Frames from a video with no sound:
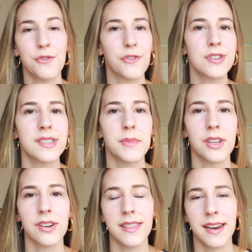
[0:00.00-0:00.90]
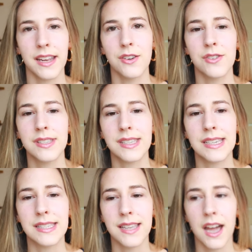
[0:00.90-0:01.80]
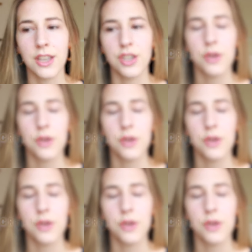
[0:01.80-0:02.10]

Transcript: the first similarity that I noticed is that that